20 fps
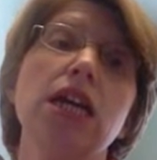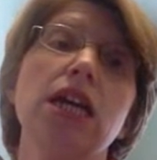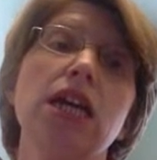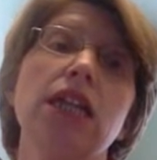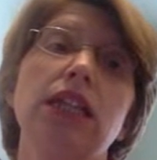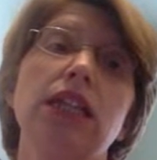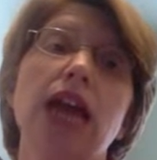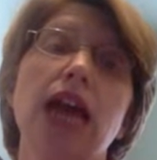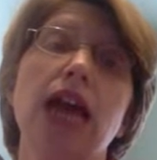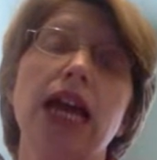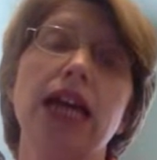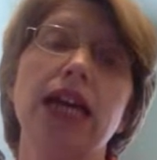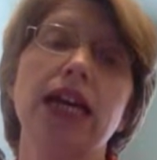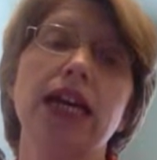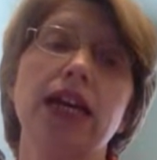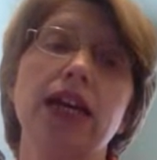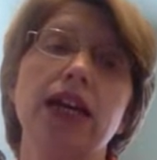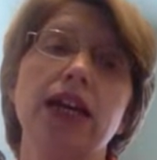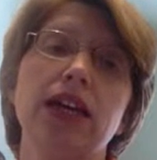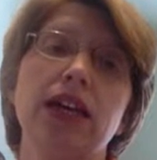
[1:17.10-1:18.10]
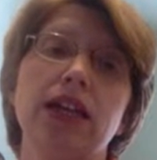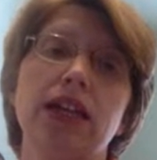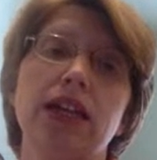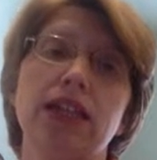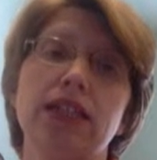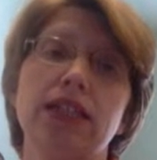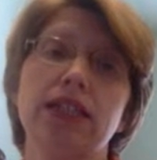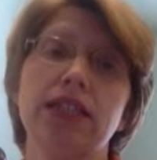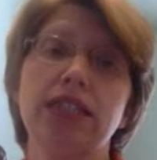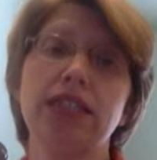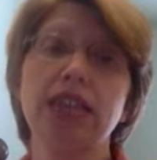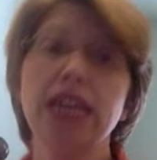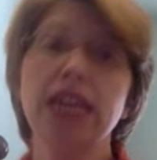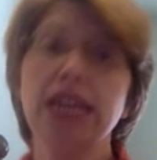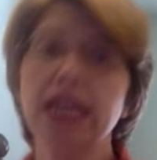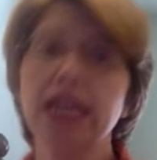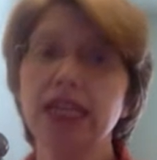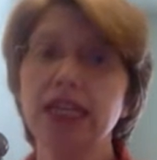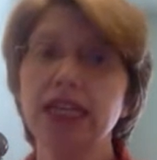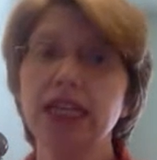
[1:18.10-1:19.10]
like
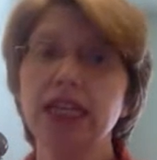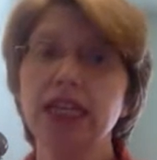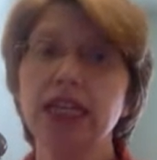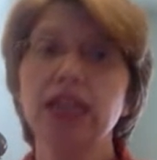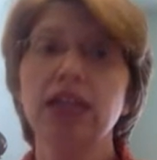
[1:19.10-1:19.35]
sin